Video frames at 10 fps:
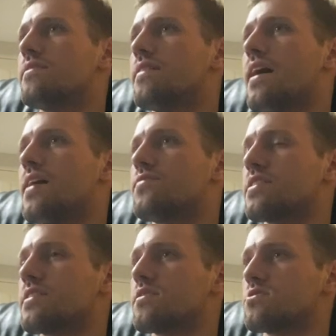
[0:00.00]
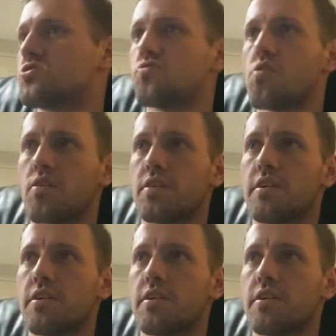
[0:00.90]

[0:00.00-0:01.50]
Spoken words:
having a strong